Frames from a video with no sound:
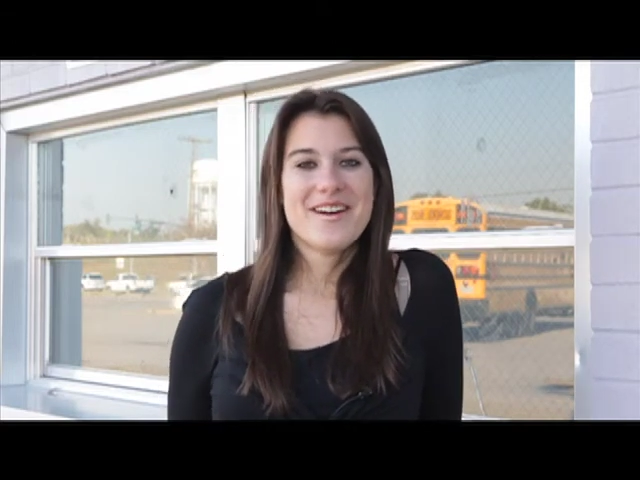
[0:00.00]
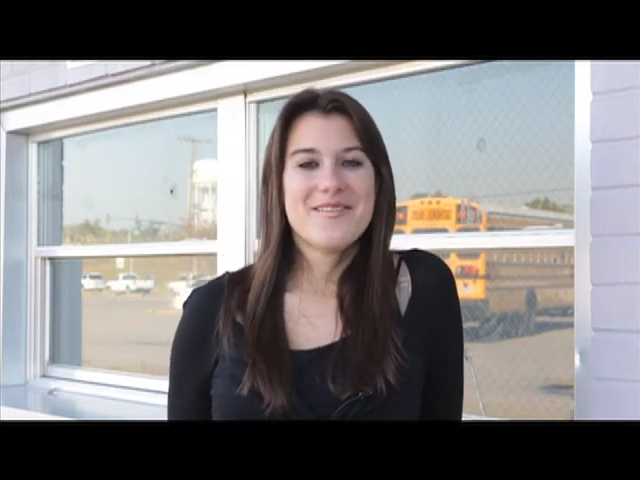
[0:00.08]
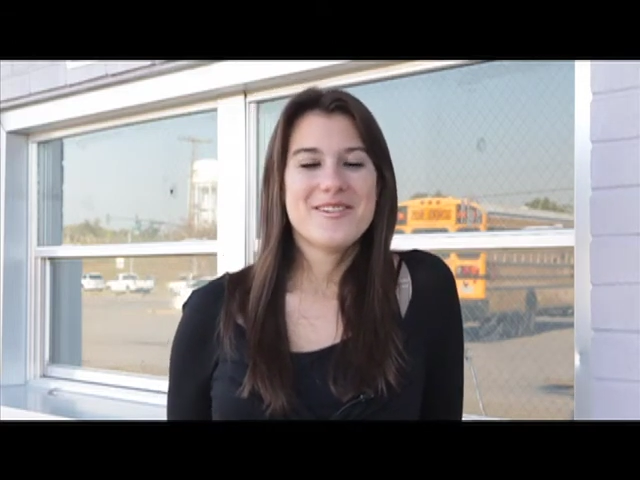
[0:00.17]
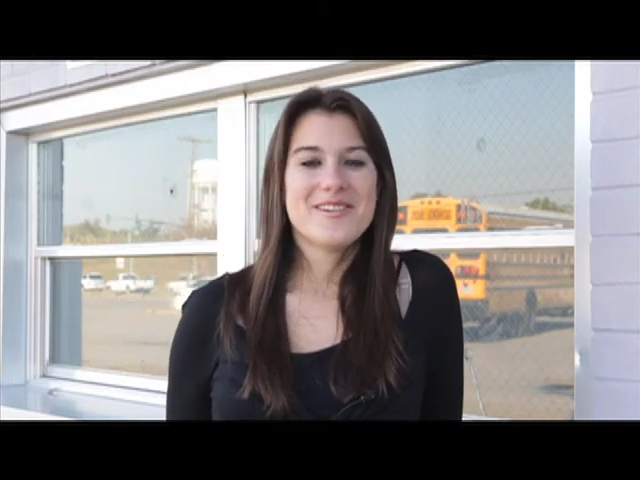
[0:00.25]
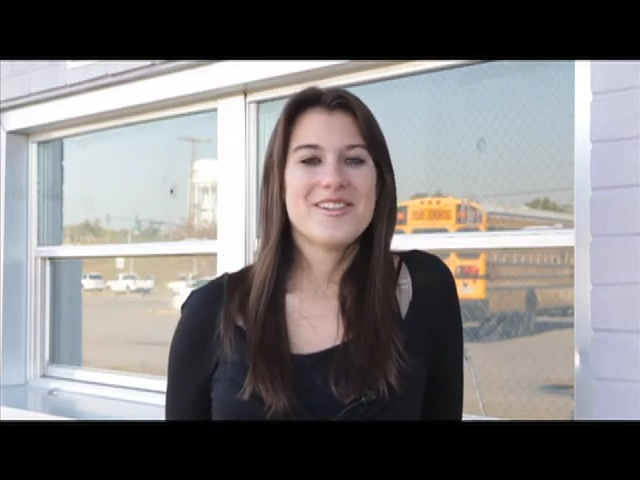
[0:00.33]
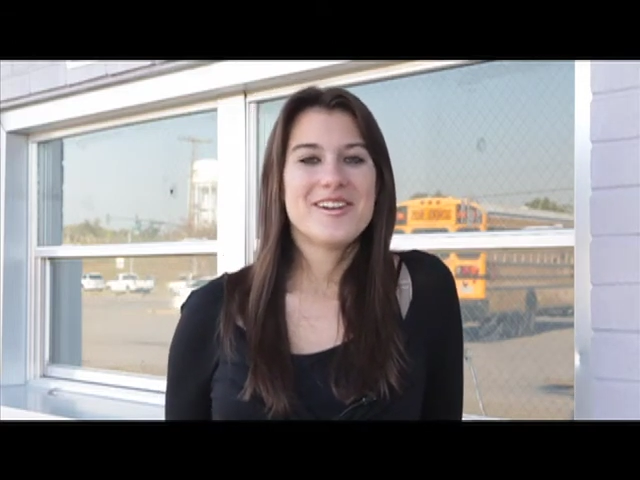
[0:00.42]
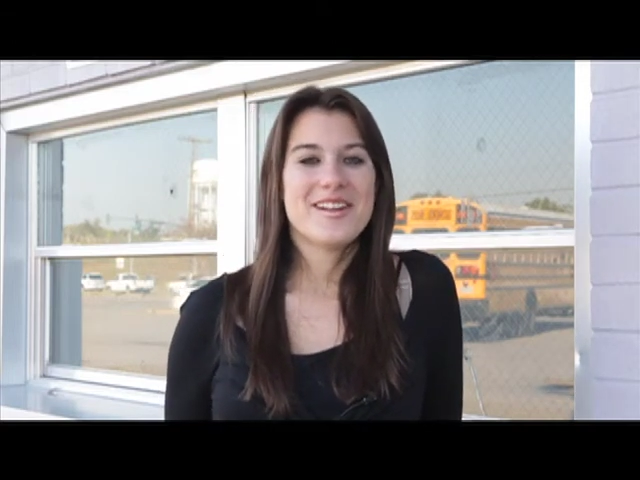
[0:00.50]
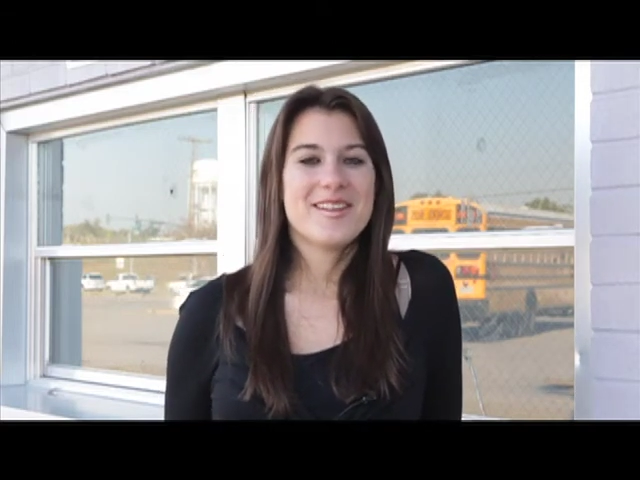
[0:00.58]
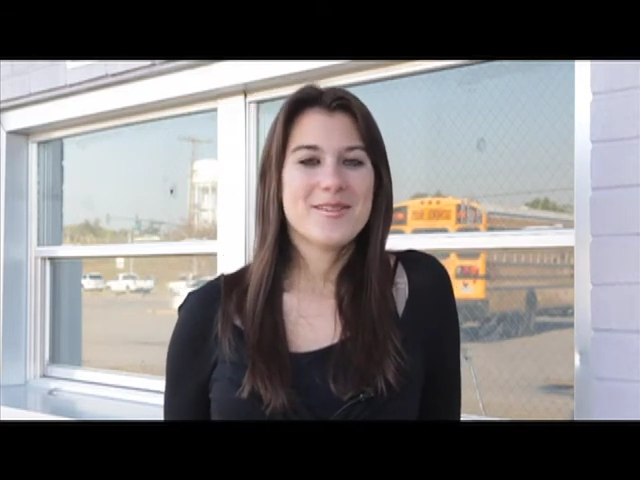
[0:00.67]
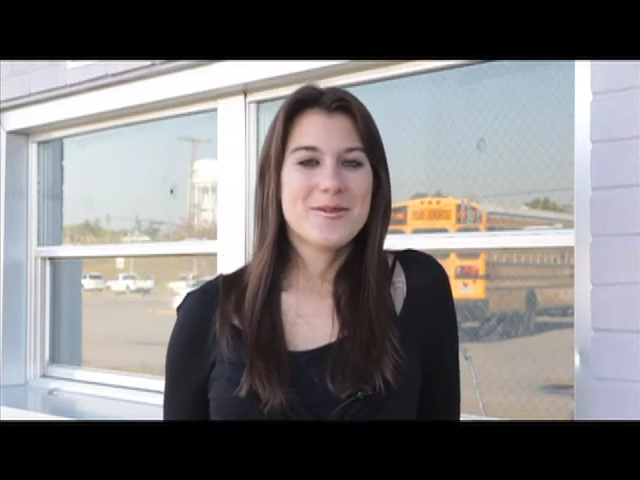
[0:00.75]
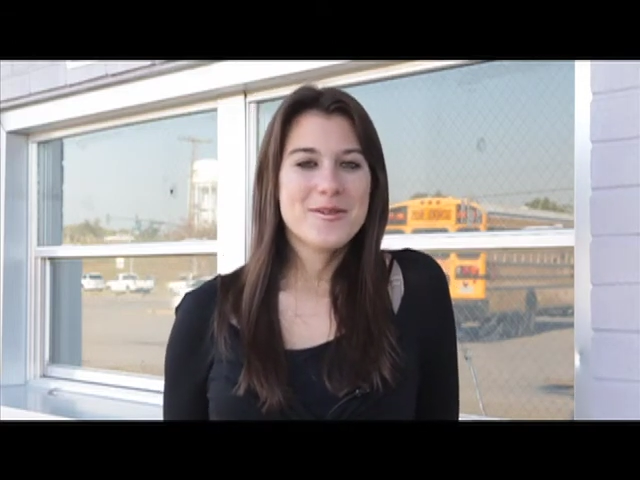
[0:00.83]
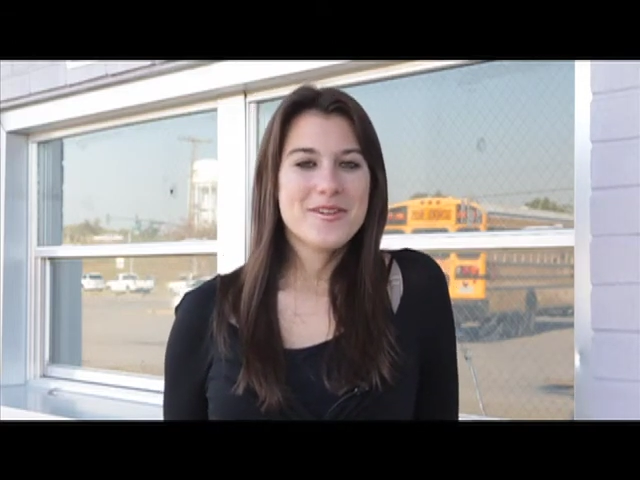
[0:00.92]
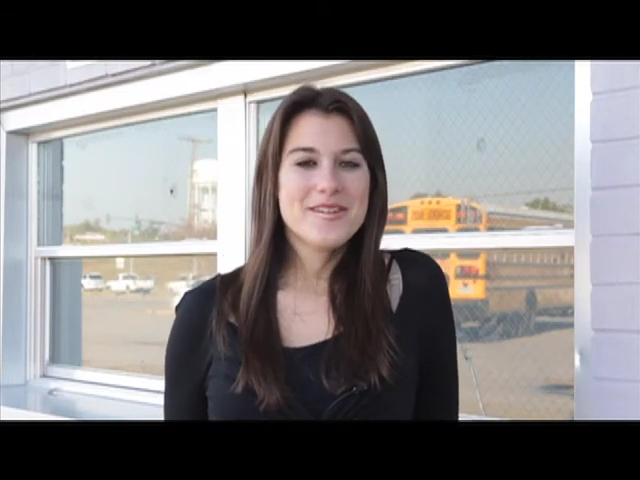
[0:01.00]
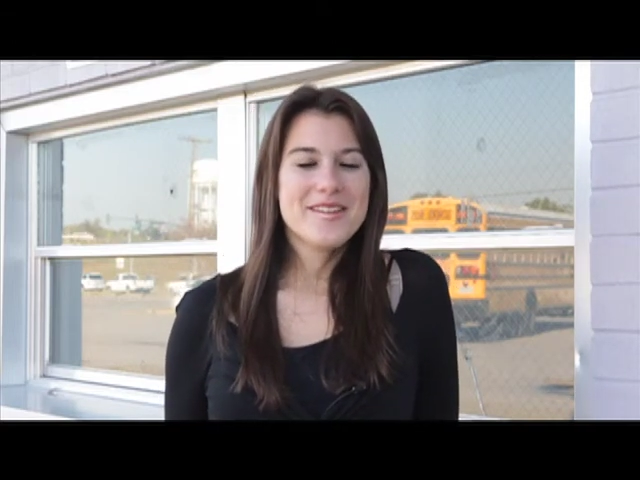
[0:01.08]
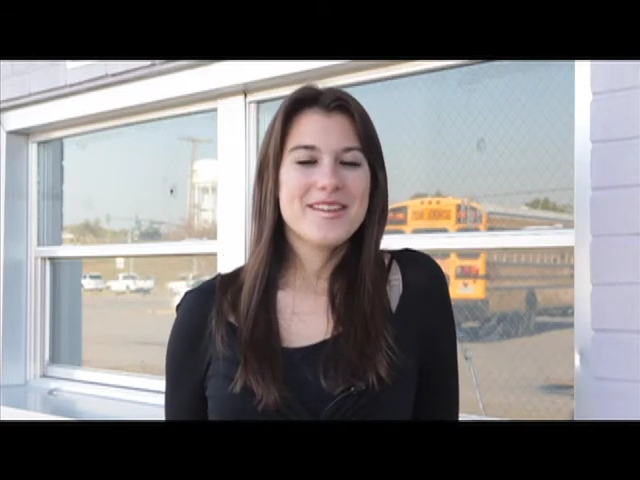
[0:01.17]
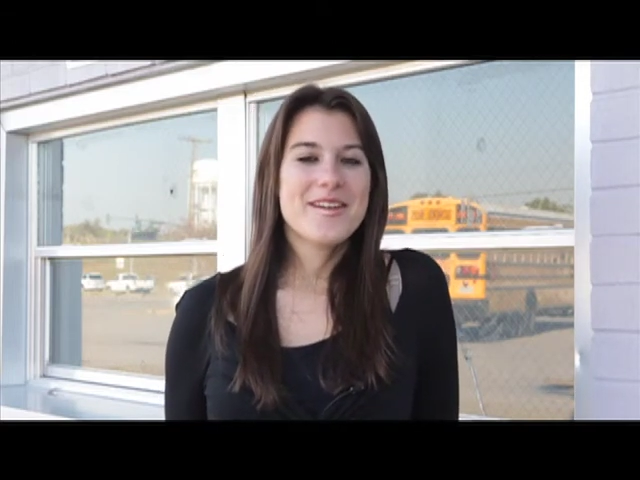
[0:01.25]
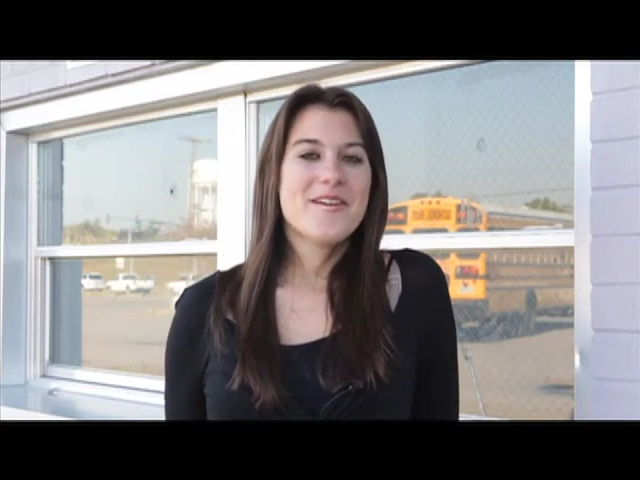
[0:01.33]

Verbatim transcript: for a look at scores,